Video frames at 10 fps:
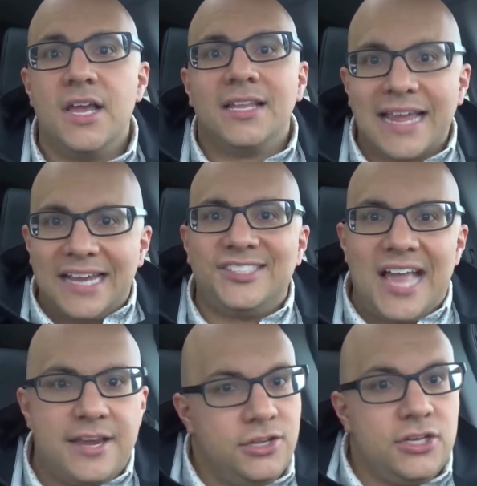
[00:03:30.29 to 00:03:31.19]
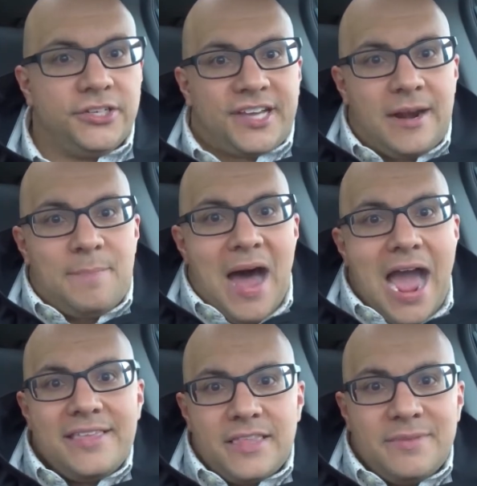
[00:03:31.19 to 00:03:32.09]
like I said, you just gotta
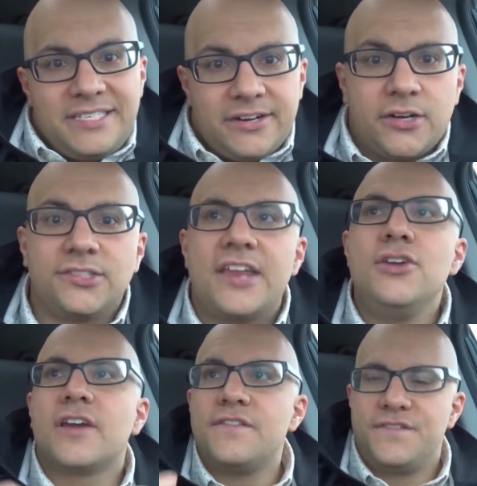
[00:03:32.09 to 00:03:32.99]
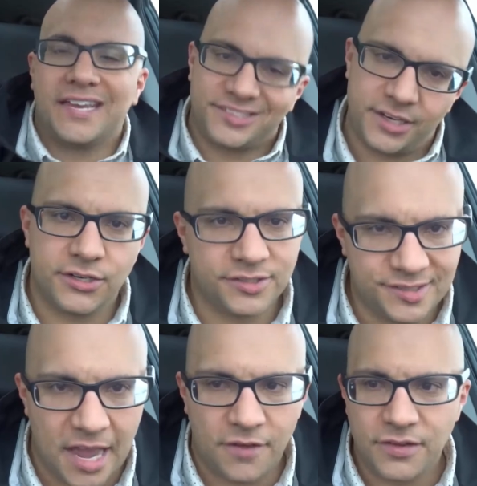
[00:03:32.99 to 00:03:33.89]
buy the materials and you can fix it
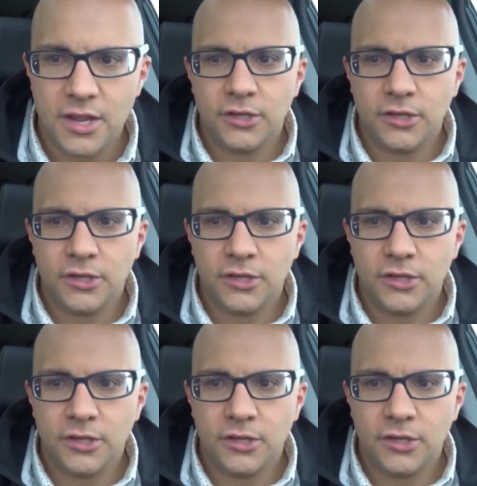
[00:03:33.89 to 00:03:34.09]
yourself.